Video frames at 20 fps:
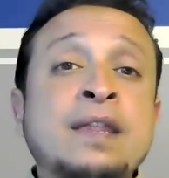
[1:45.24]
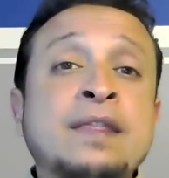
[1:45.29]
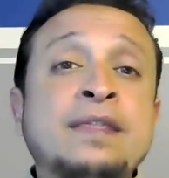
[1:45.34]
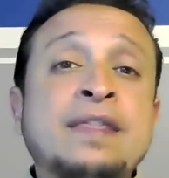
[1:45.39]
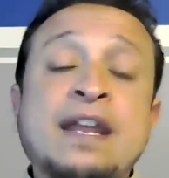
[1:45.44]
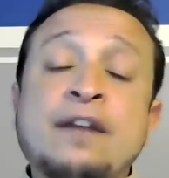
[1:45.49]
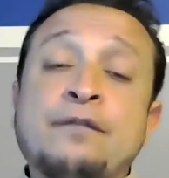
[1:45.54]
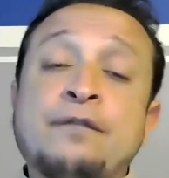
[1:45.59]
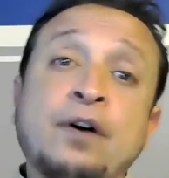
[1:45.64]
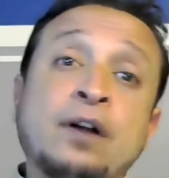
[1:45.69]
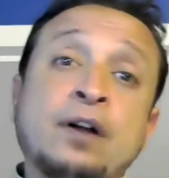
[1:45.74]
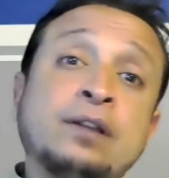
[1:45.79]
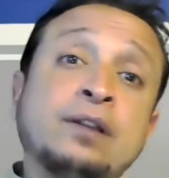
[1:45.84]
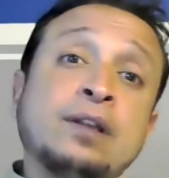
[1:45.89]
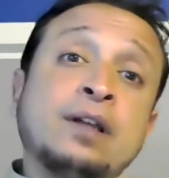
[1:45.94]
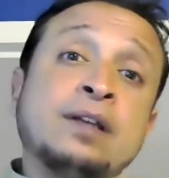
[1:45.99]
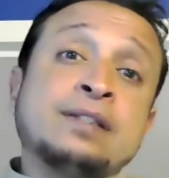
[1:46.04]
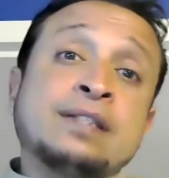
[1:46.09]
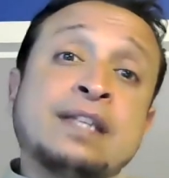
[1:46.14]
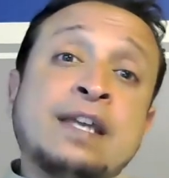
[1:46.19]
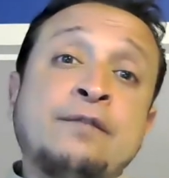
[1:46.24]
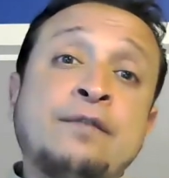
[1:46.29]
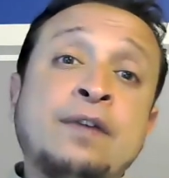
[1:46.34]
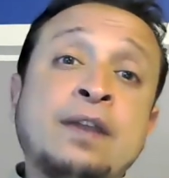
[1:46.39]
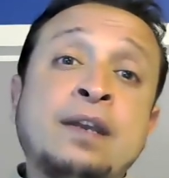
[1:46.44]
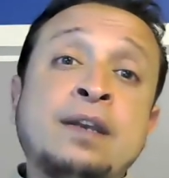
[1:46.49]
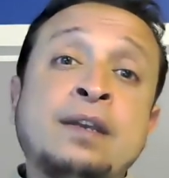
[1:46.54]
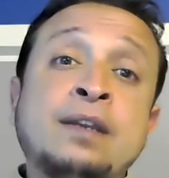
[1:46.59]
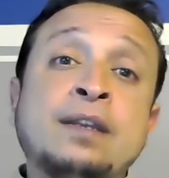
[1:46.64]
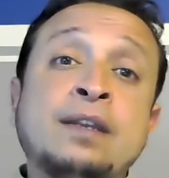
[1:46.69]
that if Allah's
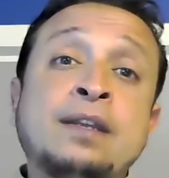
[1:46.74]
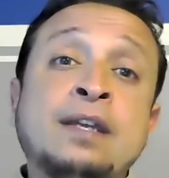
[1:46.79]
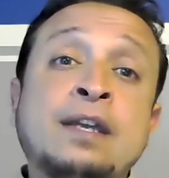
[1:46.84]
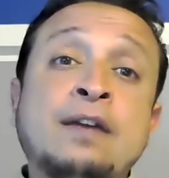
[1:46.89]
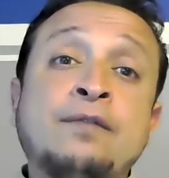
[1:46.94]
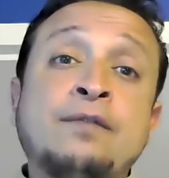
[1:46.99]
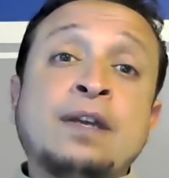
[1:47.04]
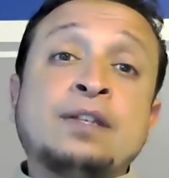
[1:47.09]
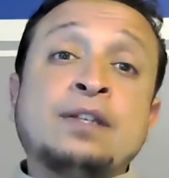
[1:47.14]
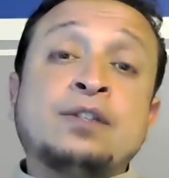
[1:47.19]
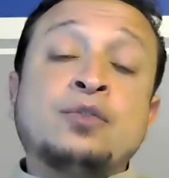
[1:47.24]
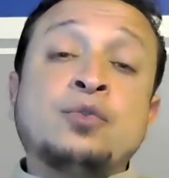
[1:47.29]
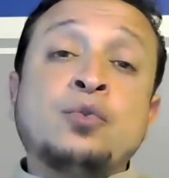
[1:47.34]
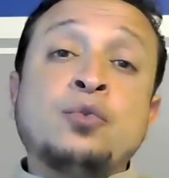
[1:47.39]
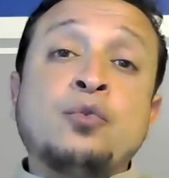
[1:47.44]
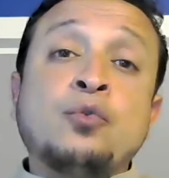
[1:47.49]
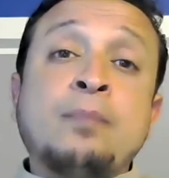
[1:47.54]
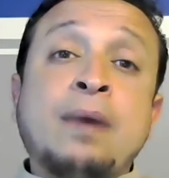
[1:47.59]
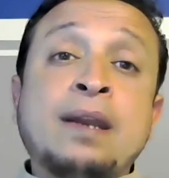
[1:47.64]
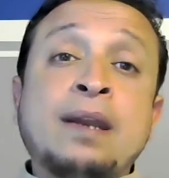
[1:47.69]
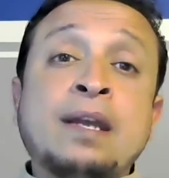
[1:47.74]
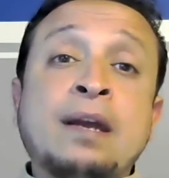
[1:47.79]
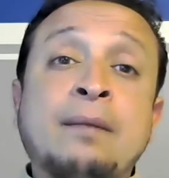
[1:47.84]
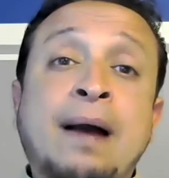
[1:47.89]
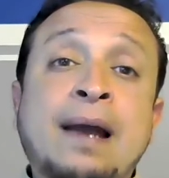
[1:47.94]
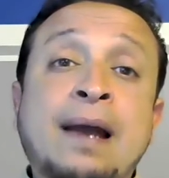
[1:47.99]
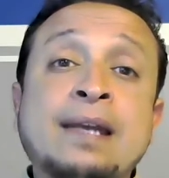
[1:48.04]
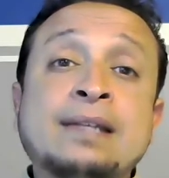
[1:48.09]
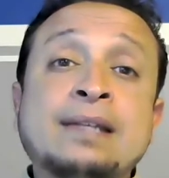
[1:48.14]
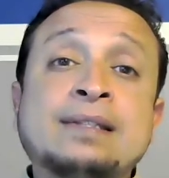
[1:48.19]
giving to Maryam
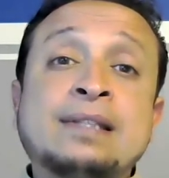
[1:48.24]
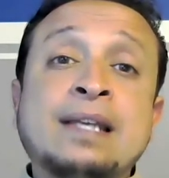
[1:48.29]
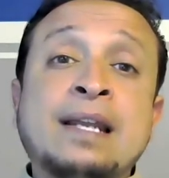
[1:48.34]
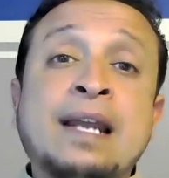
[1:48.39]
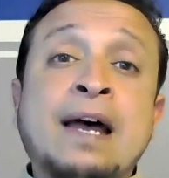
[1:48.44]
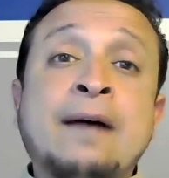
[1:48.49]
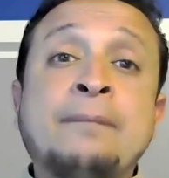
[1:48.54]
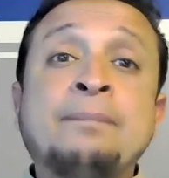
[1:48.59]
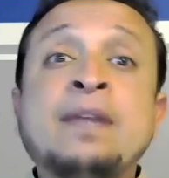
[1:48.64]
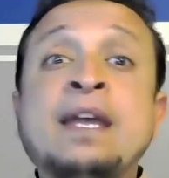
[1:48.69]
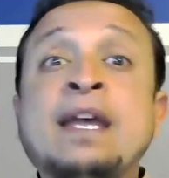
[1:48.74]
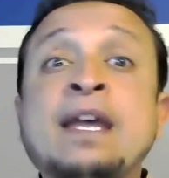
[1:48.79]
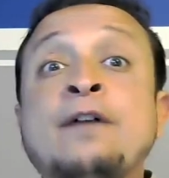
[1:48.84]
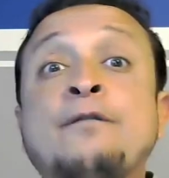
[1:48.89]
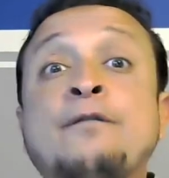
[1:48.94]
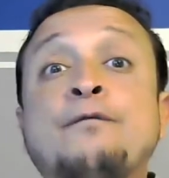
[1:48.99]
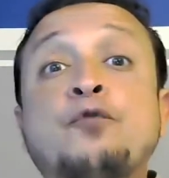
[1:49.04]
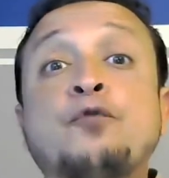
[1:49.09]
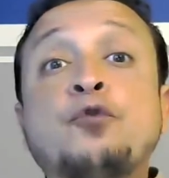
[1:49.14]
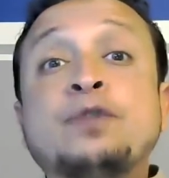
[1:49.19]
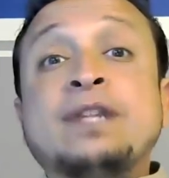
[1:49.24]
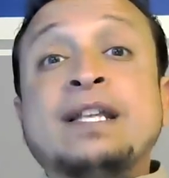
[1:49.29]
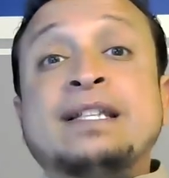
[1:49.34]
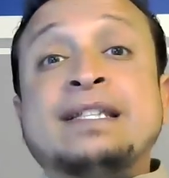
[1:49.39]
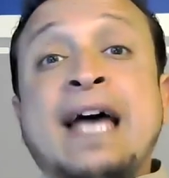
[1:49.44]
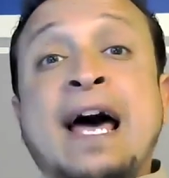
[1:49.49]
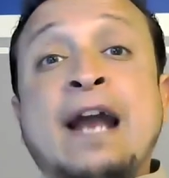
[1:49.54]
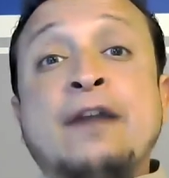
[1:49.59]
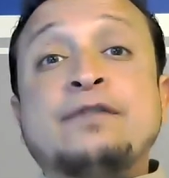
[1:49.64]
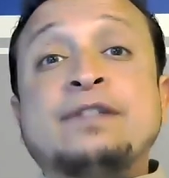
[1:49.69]
alayhi salam fruit that's
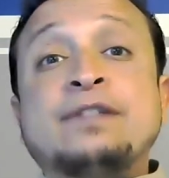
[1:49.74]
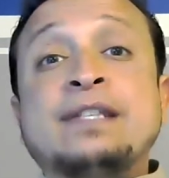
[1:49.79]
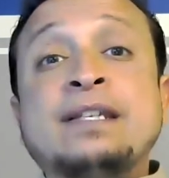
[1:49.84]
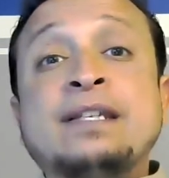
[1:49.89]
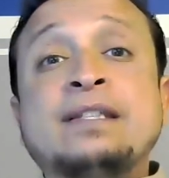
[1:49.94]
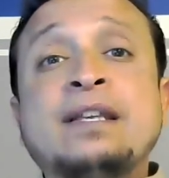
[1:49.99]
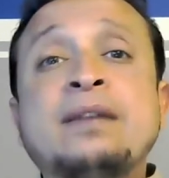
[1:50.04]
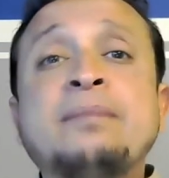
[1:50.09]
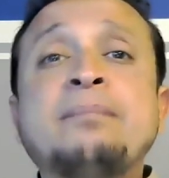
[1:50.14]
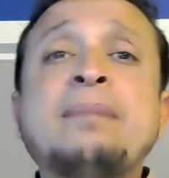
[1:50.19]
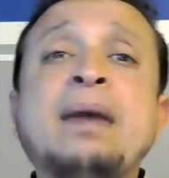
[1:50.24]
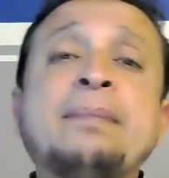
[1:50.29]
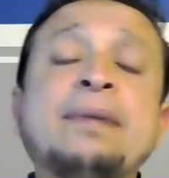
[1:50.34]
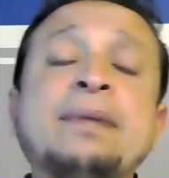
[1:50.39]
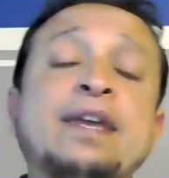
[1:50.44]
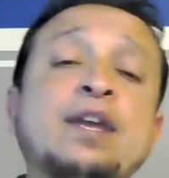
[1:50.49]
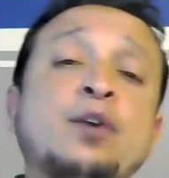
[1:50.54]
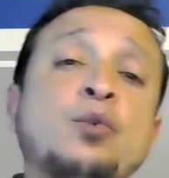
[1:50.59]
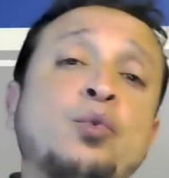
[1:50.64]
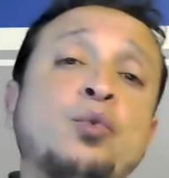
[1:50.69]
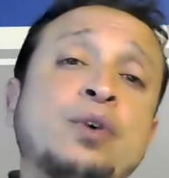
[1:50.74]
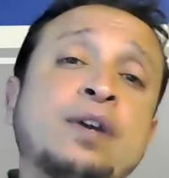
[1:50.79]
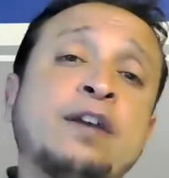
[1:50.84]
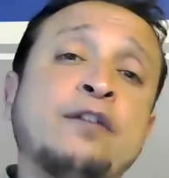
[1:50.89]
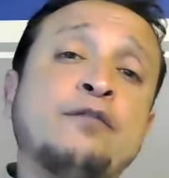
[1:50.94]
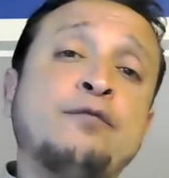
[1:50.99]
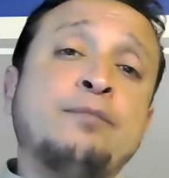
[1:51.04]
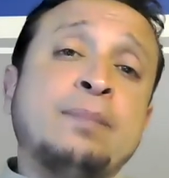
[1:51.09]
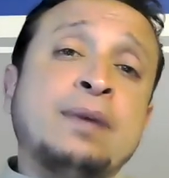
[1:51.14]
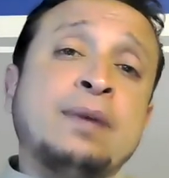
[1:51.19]
out of season, maybe he will
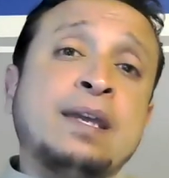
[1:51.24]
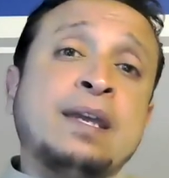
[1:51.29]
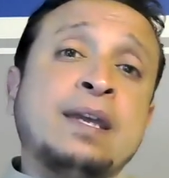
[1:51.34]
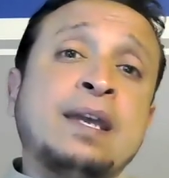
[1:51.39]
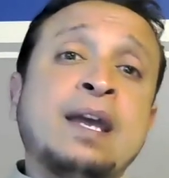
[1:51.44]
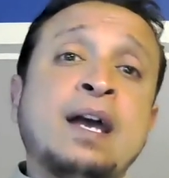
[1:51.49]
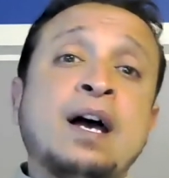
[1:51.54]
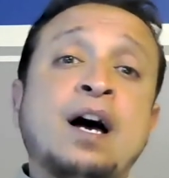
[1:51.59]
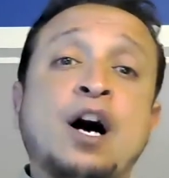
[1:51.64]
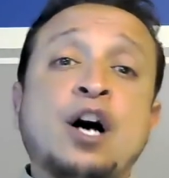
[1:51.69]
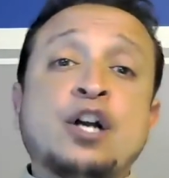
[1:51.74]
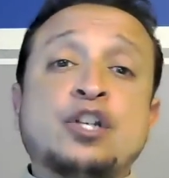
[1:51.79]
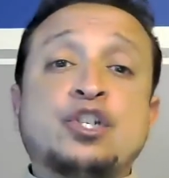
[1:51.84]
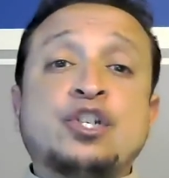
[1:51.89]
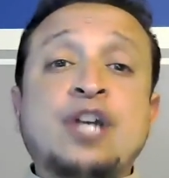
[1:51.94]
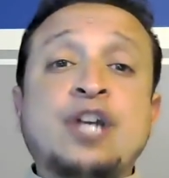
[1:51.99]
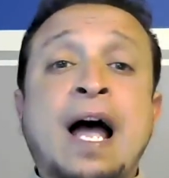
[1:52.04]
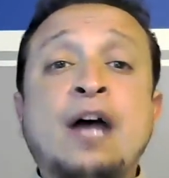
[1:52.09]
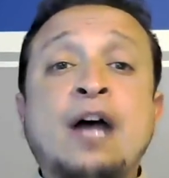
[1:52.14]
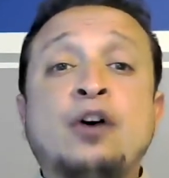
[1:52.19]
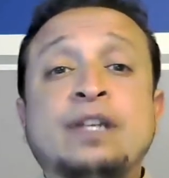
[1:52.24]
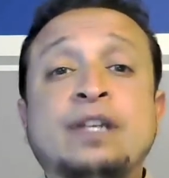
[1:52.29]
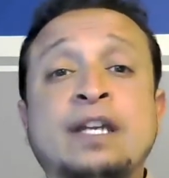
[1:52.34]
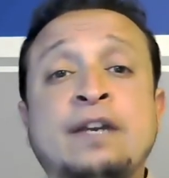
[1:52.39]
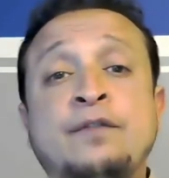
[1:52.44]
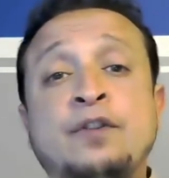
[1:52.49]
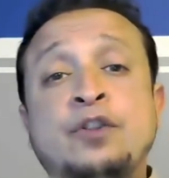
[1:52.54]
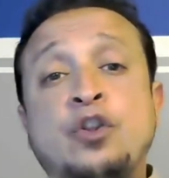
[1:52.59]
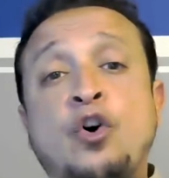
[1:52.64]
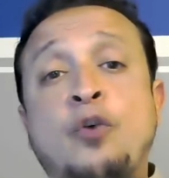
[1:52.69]
give me a child,
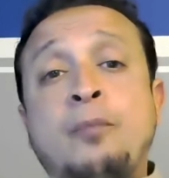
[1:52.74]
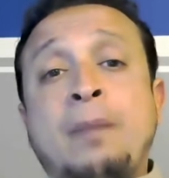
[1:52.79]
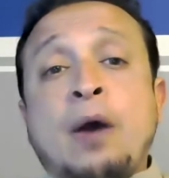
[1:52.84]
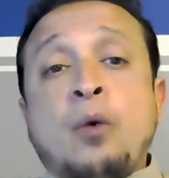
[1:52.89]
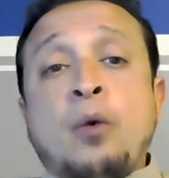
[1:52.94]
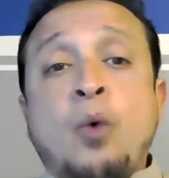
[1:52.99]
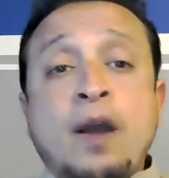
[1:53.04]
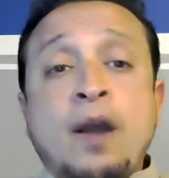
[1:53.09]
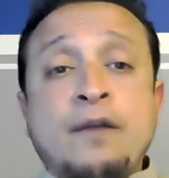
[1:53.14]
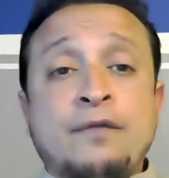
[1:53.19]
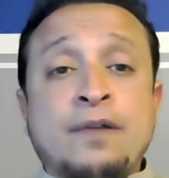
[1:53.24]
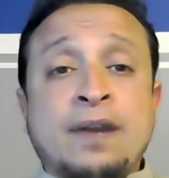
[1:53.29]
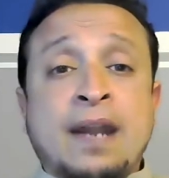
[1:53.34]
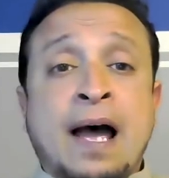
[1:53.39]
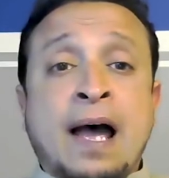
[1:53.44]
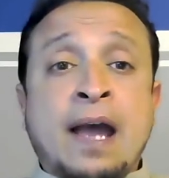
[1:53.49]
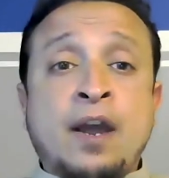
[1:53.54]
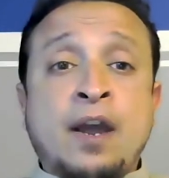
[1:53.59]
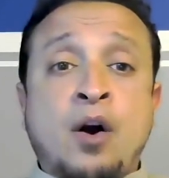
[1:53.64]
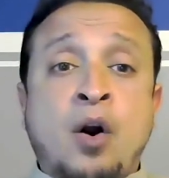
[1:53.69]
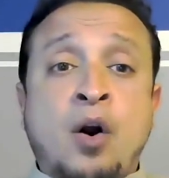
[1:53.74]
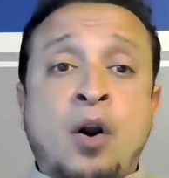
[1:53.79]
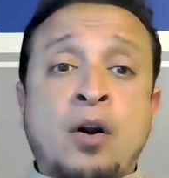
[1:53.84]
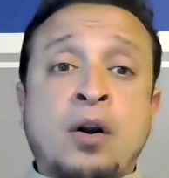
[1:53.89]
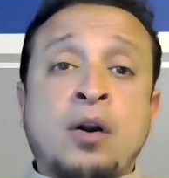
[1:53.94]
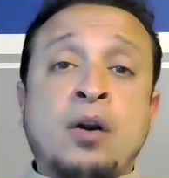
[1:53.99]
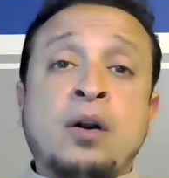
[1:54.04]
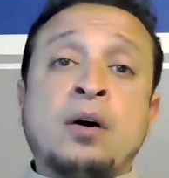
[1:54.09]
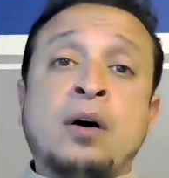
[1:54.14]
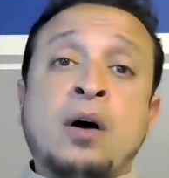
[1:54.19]
even though my wife and I
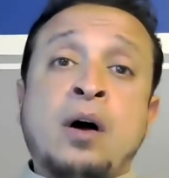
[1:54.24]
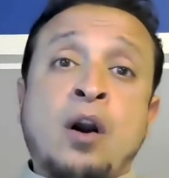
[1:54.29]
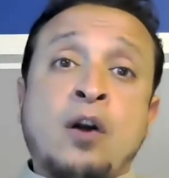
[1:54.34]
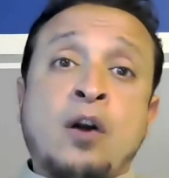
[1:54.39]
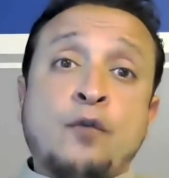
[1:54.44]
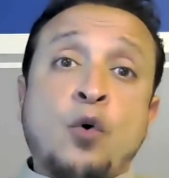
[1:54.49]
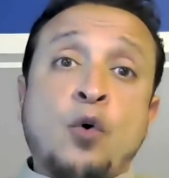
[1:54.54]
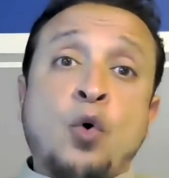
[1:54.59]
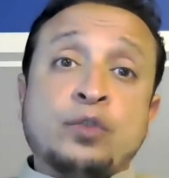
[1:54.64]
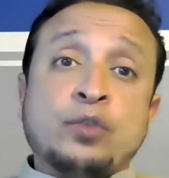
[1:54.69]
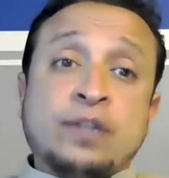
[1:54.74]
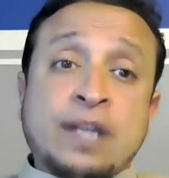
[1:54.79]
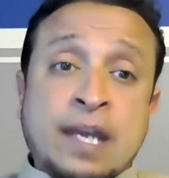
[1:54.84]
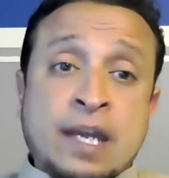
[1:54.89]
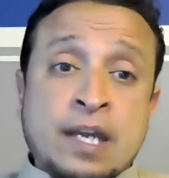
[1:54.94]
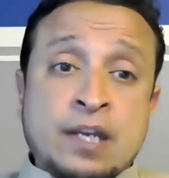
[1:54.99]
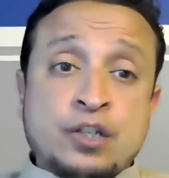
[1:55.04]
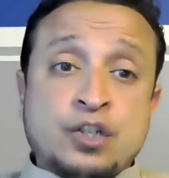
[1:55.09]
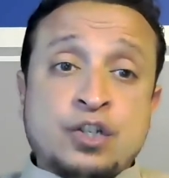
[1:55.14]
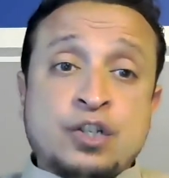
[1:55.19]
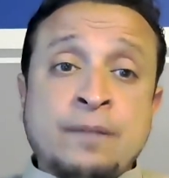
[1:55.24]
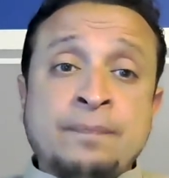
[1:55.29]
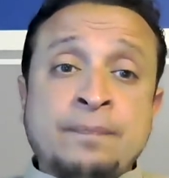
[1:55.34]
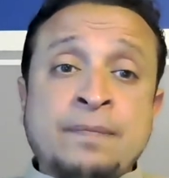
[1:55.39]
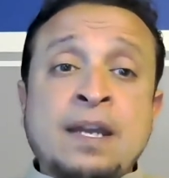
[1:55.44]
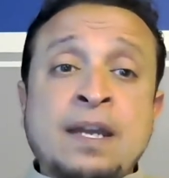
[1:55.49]
are of old age.